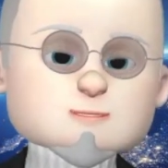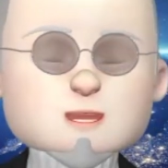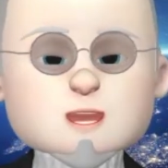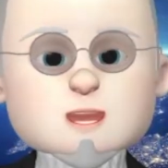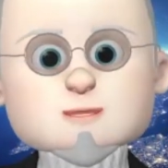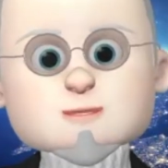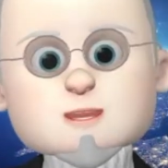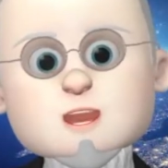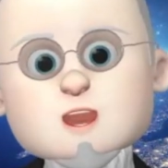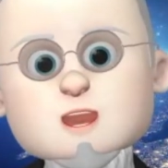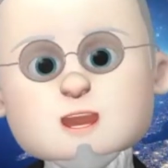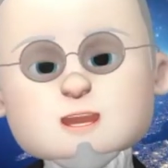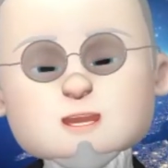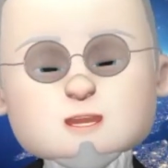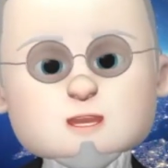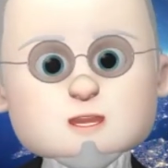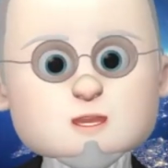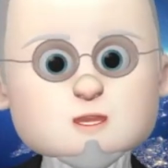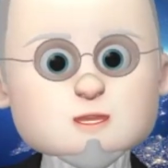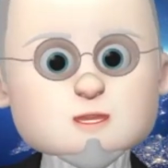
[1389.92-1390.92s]
among other
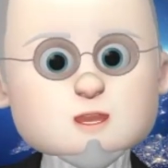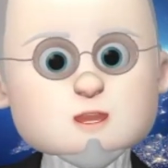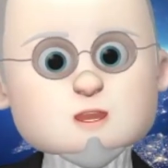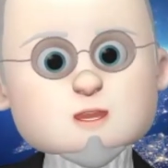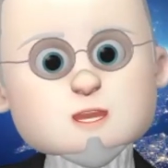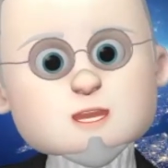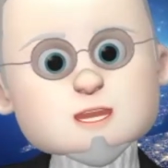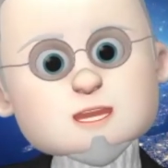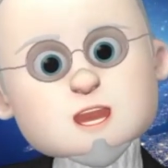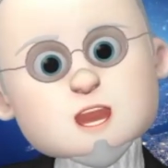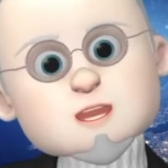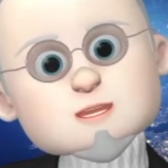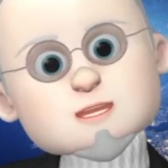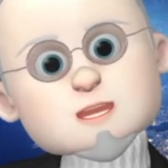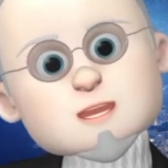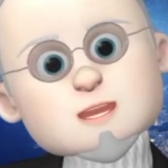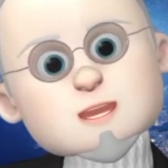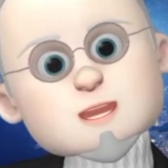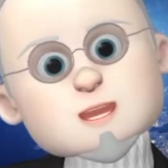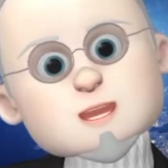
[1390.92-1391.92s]
tools to make it happen.